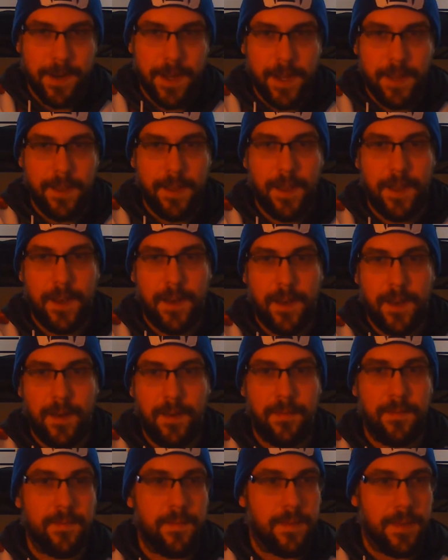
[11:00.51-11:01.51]
right?
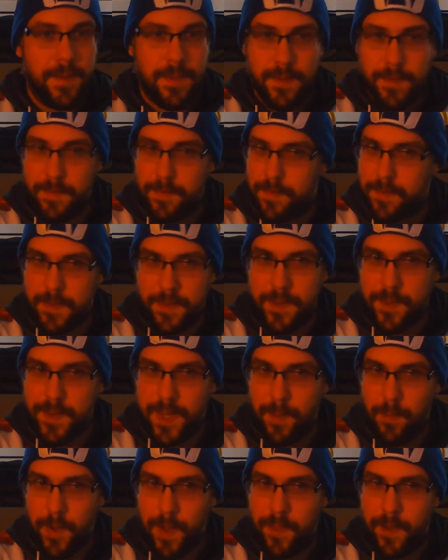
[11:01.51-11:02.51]
And in the
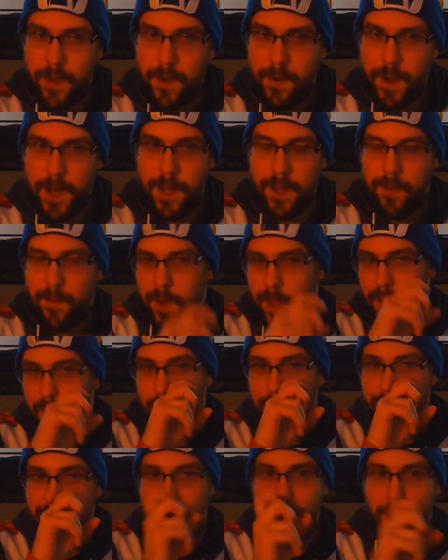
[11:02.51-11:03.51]
same way that grain
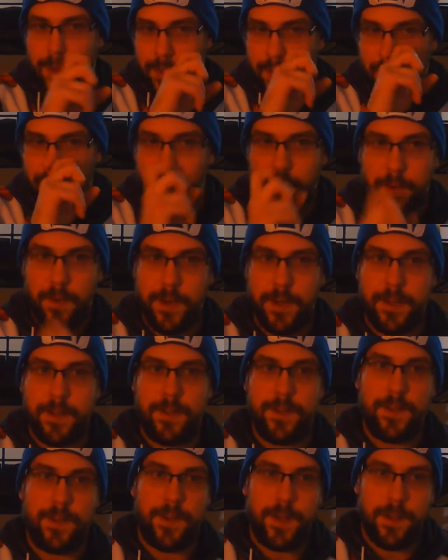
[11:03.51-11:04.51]
developed, so did the lumber
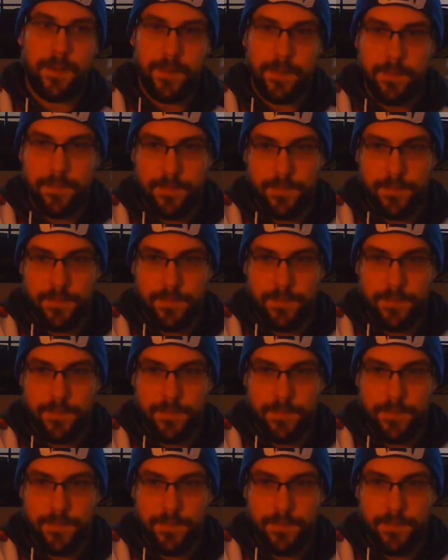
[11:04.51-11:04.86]
industry,